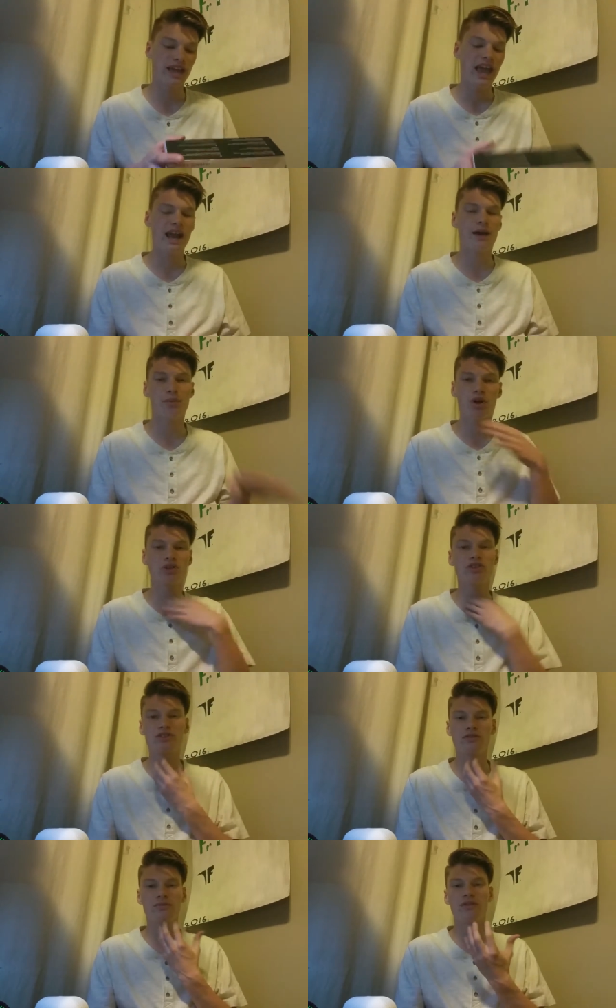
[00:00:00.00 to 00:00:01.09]
And I
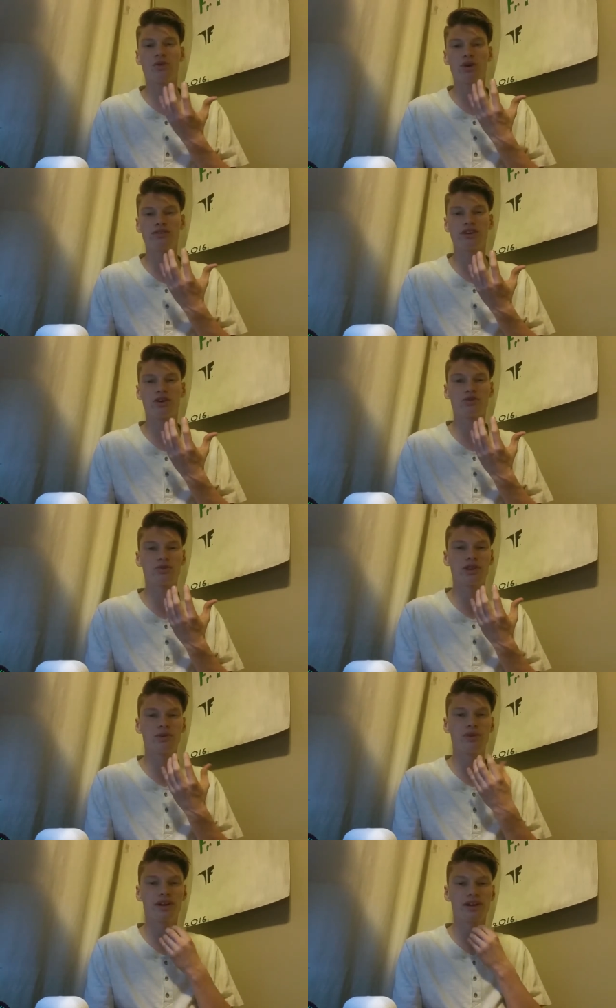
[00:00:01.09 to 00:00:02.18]
apologize if my voice sounds really
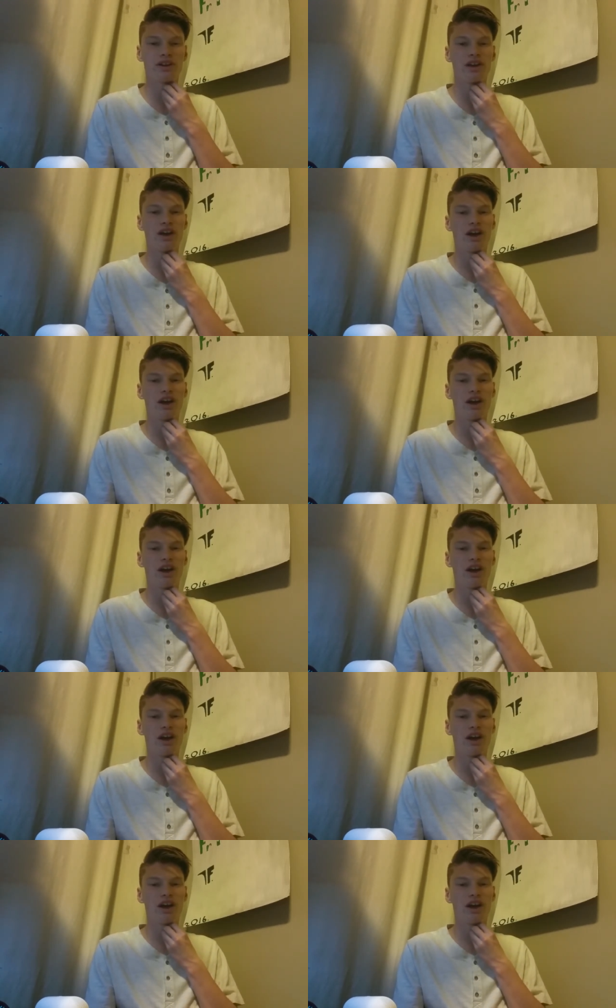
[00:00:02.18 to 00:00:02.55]
weird.